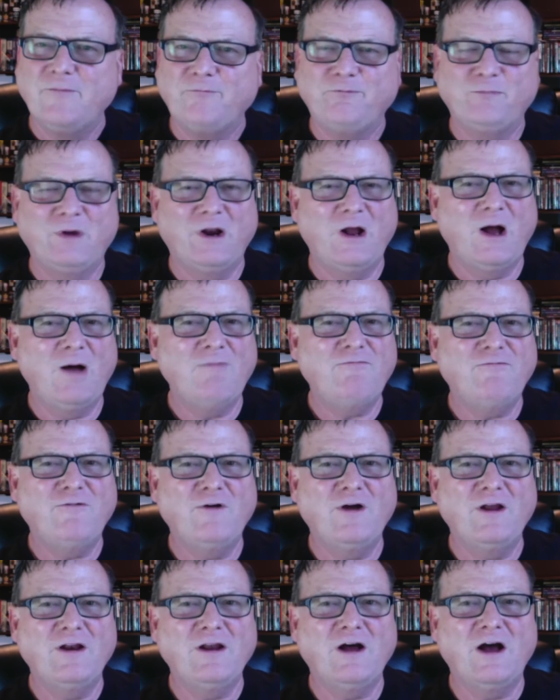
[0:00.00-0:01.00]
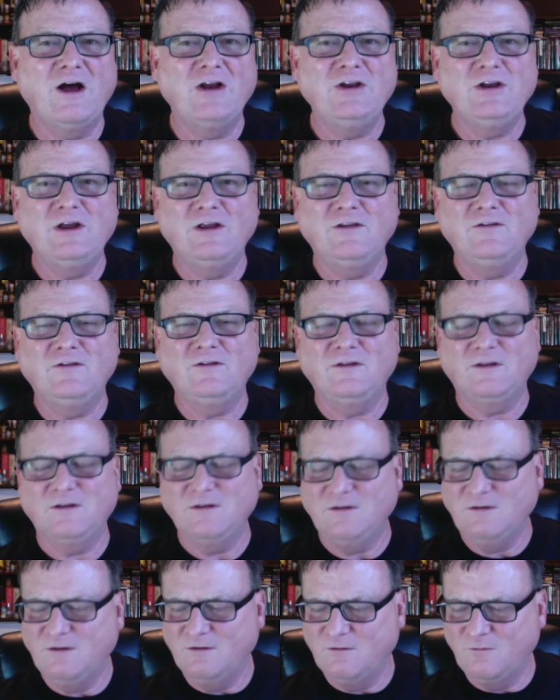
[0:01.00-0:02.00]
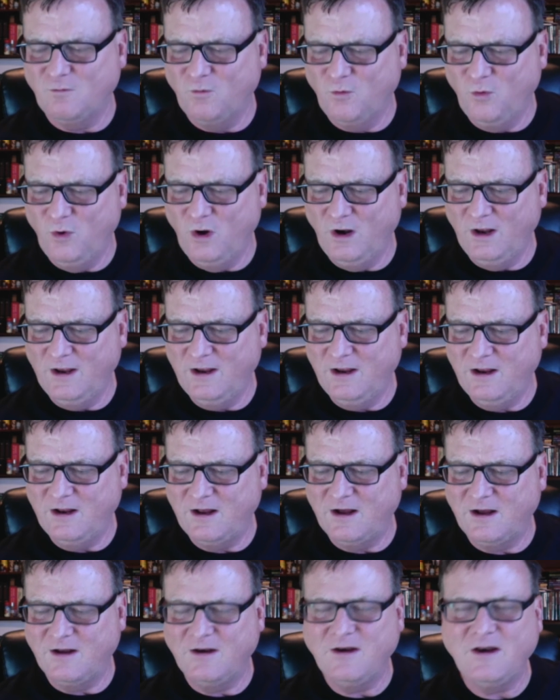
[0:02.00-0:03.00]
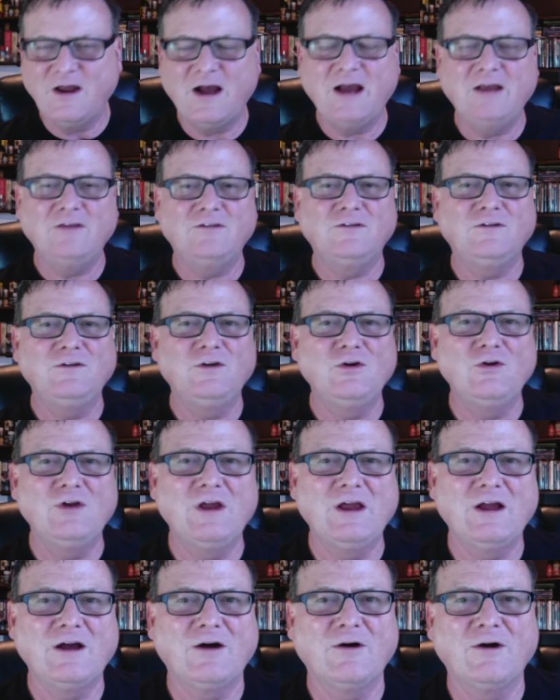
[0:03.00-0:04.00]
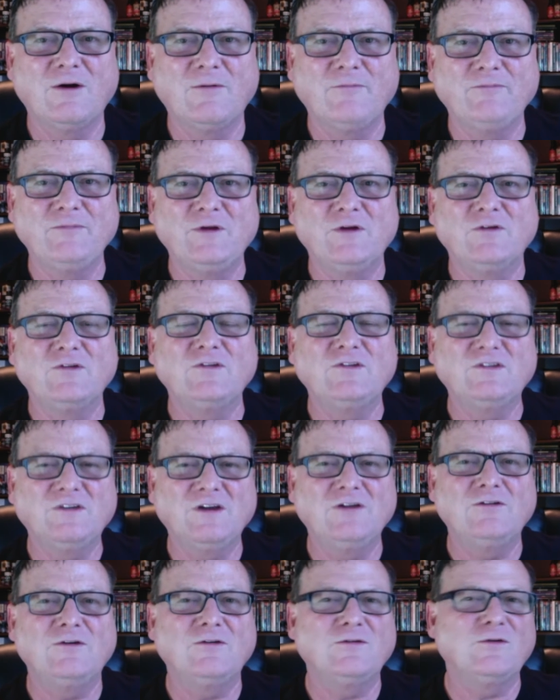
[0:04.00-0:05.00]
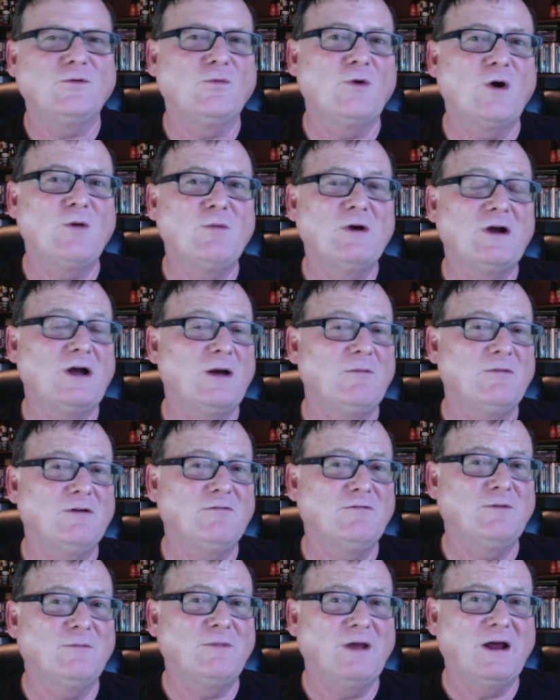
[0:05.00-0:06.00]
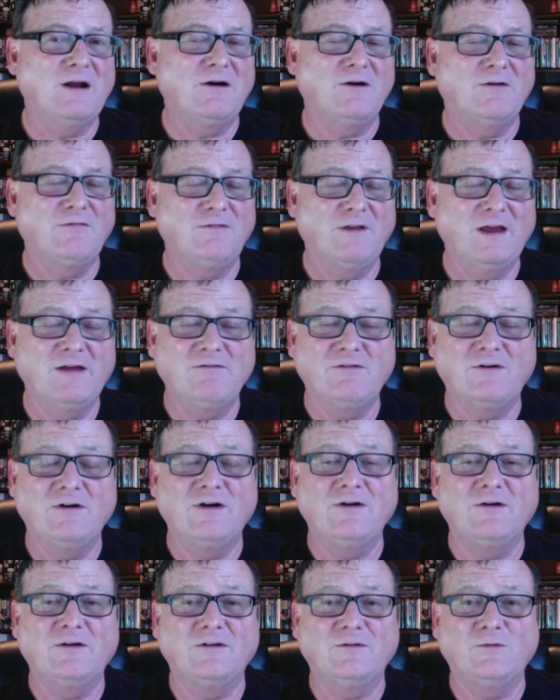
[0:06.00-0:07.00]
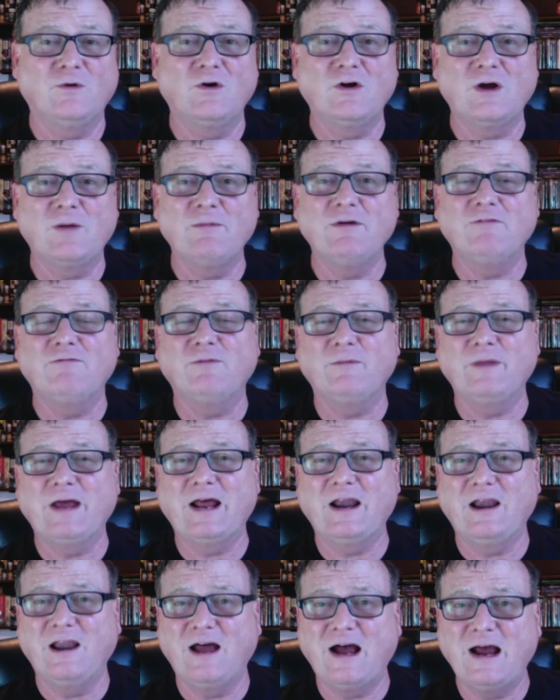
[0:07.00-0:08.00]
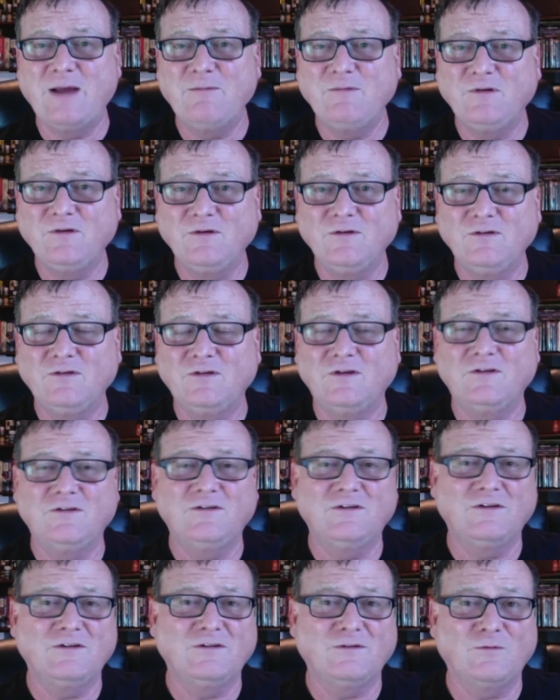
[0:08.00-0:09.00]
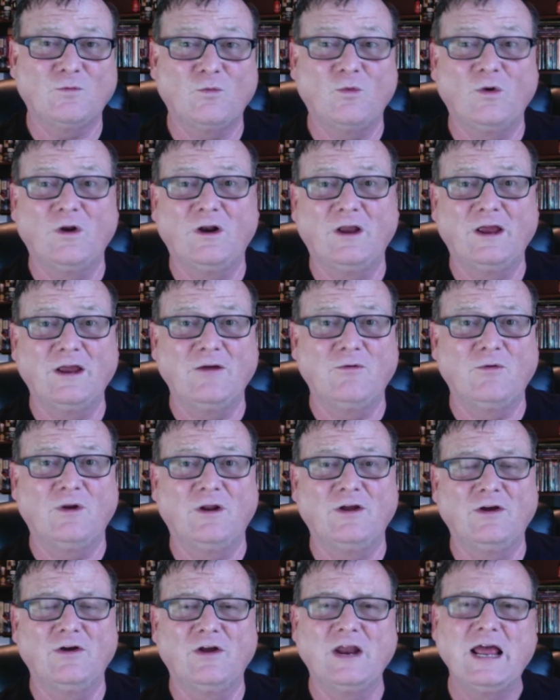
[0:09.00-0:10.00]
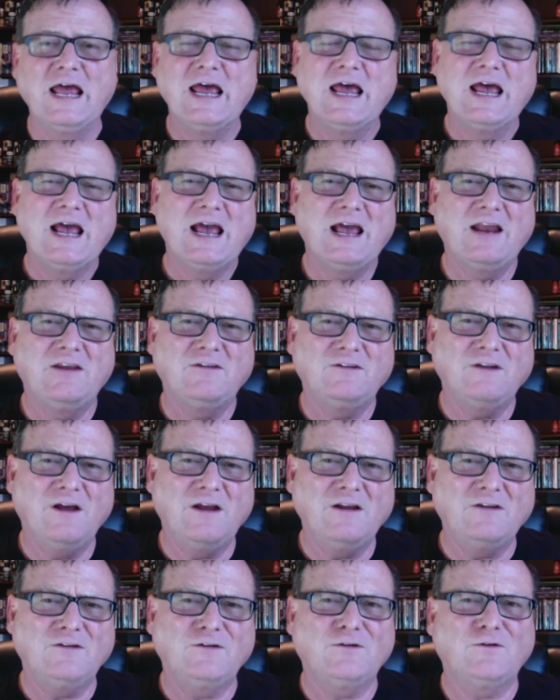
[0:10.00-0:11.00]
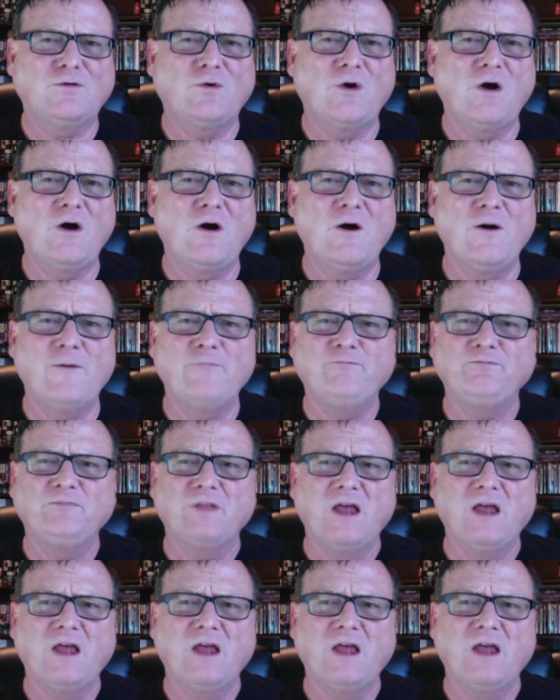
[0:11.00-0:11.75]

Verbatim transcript: but up front, onions, really uh, nice, unique, um, you know, citrus aroma coming from that, or flavor as well, coming from that lime juice is just really, really good. And it's not a strong